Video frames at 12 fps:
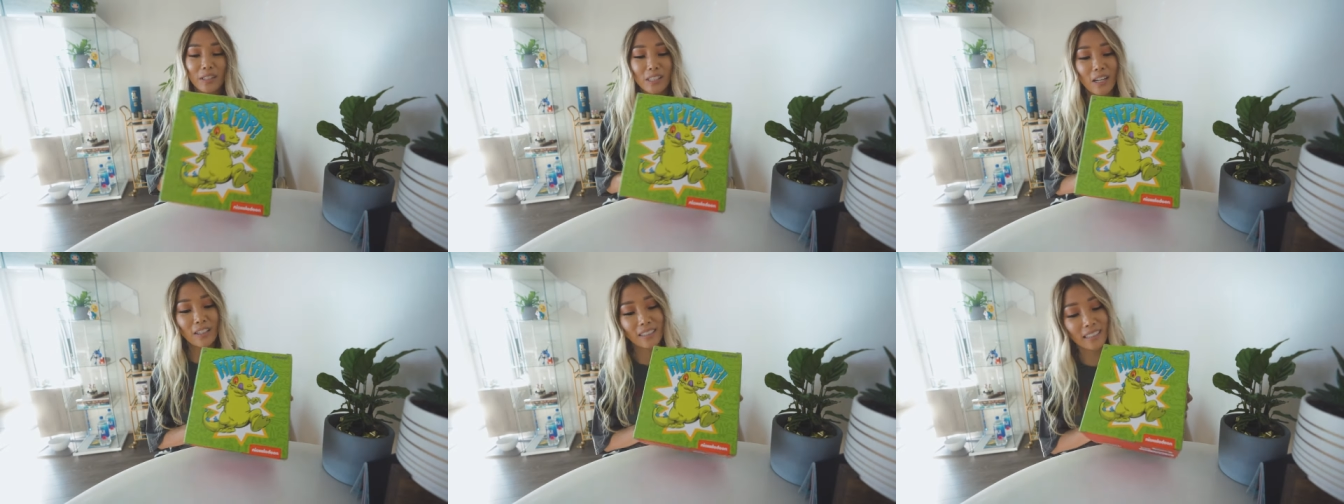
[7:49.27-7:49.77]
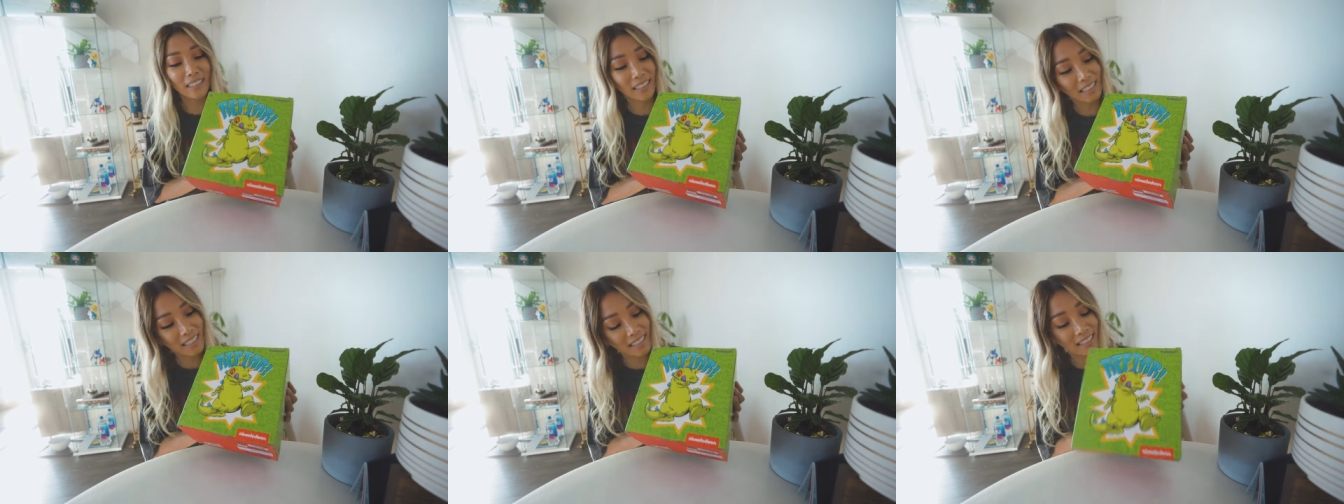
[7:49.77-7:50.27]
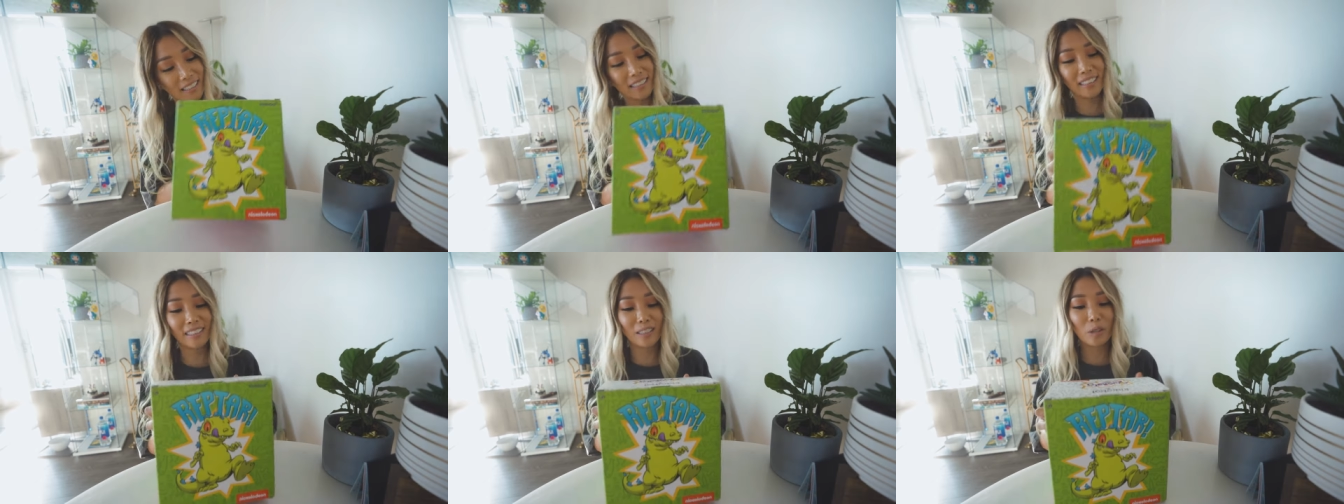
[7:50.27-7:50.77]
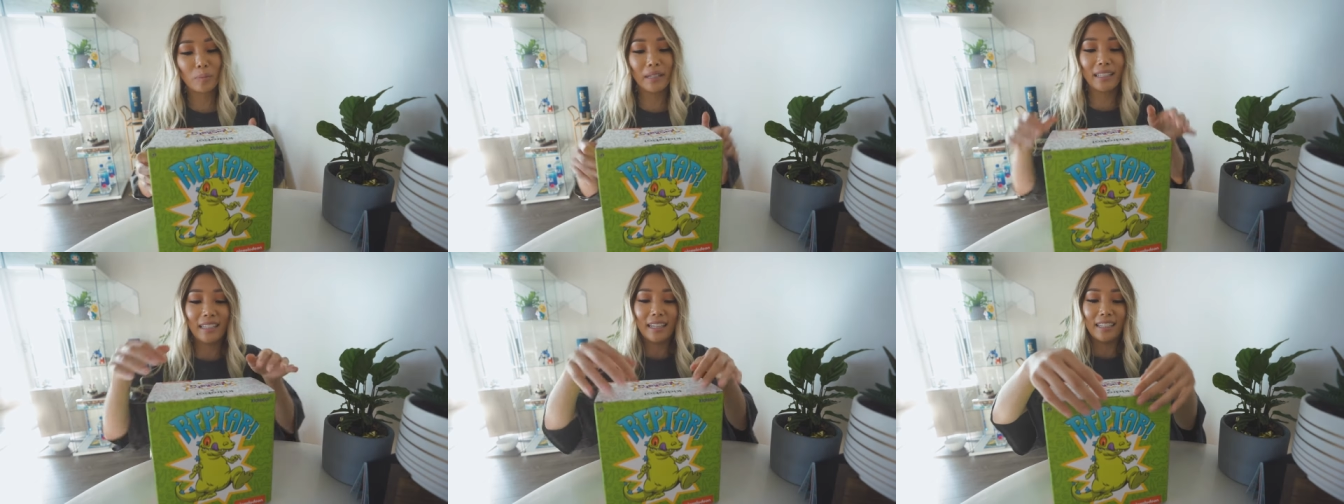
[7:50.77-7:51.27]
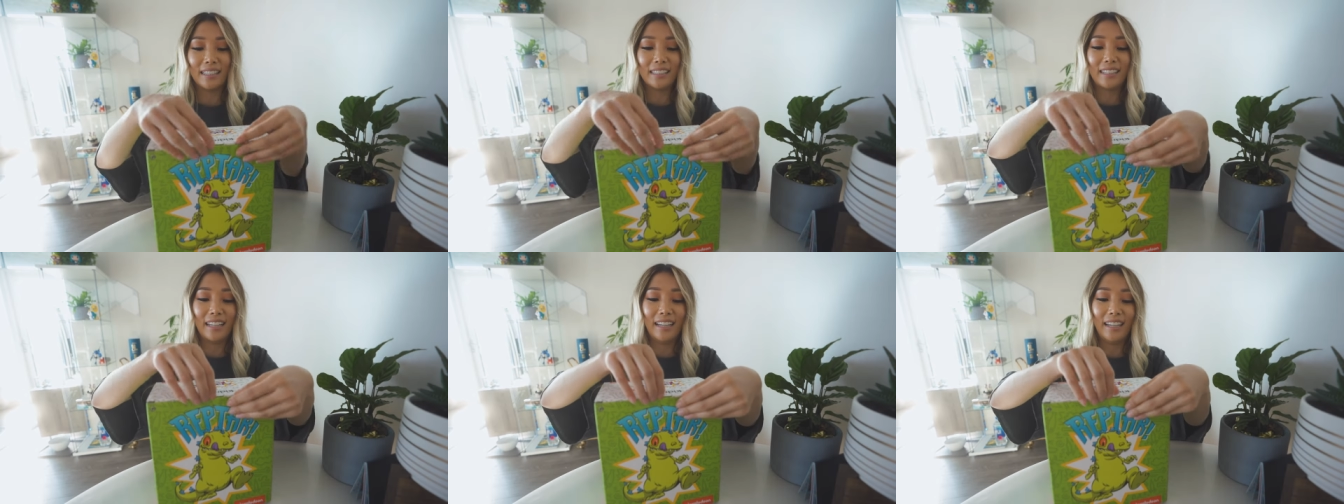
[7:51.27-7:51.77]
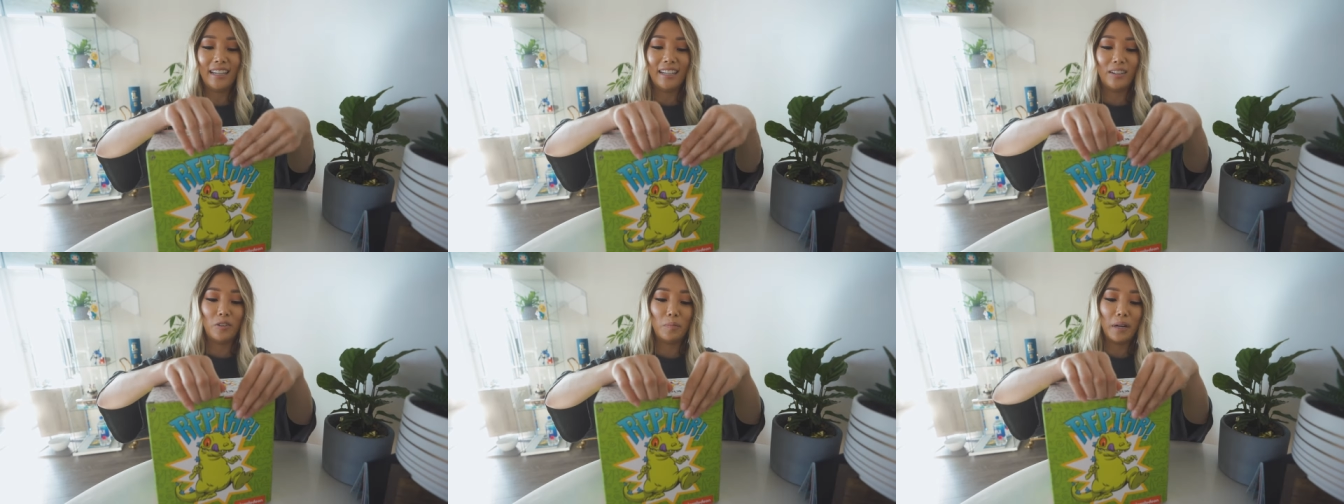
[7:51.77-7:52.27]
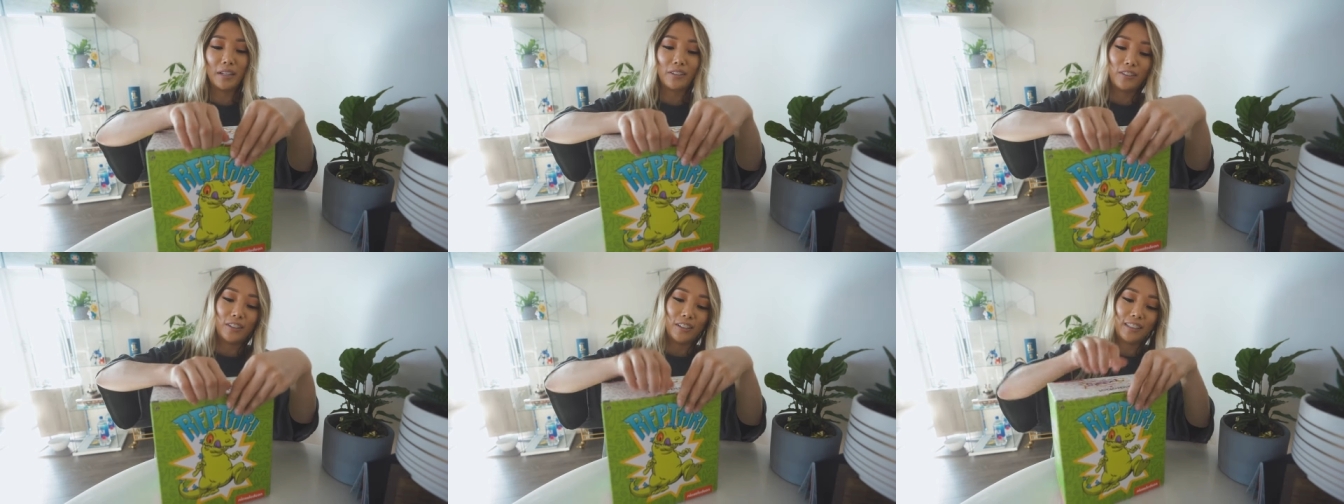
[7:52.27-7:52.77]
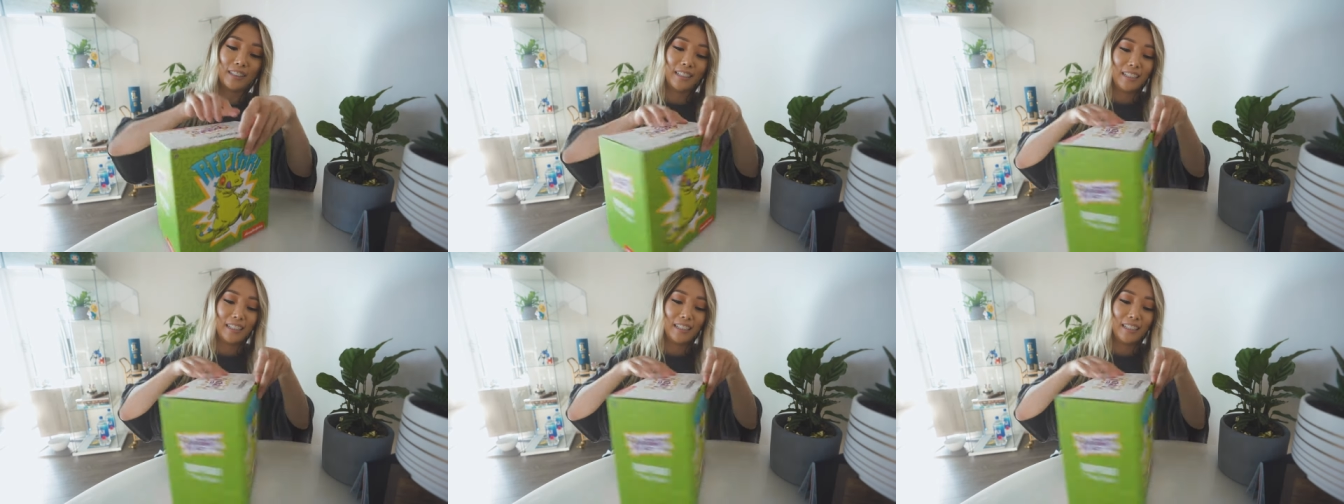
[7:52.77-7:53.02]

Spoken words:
We saw this in the display case and oh my god.